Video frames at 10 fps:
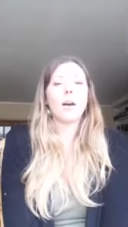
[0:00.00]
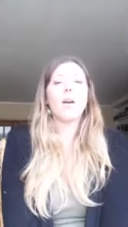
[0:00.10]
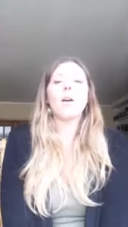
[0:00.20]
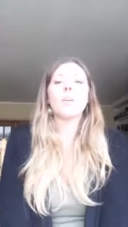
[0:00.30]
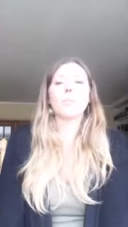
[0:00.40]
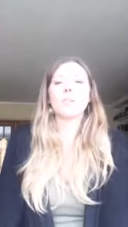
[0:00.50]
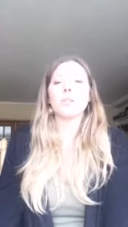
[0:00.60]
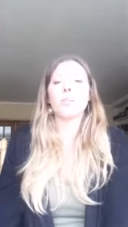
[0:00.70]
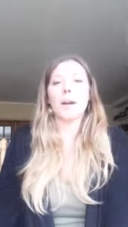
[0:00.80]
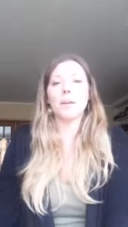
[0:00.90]
oh, the
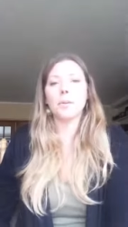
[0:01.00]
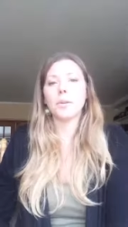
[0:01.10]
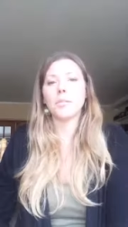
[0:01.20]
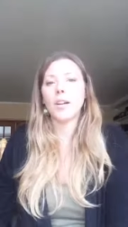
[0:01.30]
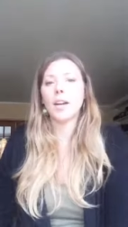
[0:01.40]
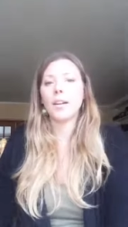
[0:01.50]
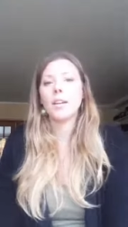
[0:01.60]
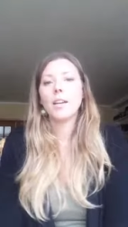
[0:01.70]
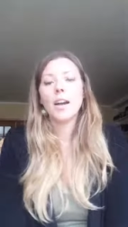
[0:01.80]
personal power profile,